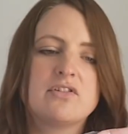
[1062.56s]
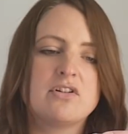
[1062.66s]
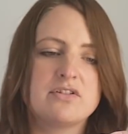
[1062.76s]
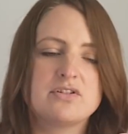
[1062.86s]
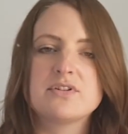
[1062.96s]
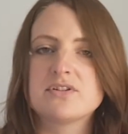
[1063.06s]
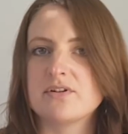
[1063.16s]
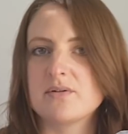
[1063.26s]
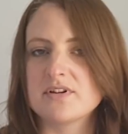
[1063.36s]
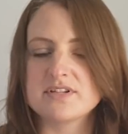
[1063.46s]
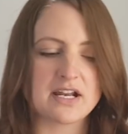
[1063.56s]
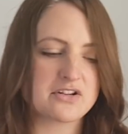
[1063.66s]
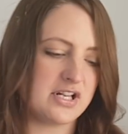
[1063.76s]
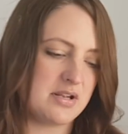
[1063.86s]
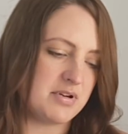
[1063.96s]
have got the Toy Story ones
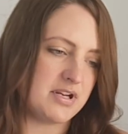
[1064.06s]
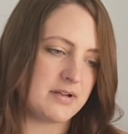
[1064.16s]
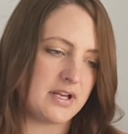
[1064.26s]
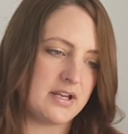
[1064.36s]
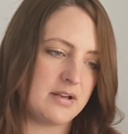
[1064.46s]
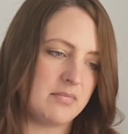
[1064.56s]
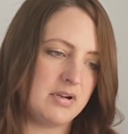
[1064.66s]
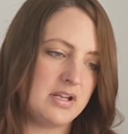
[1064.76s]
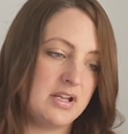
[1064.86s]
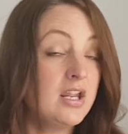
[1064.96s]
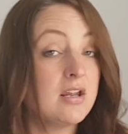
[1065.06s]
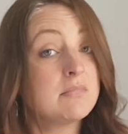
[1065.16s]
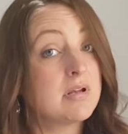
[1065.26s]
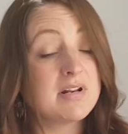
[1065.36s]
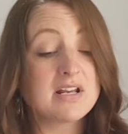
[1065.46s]
actually, but
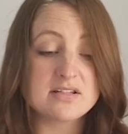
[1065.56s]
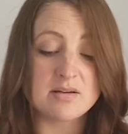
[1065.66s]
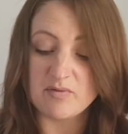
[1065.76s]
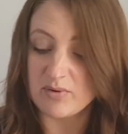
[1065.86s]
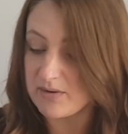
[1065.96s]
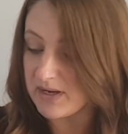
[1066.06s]
maybe next time if we go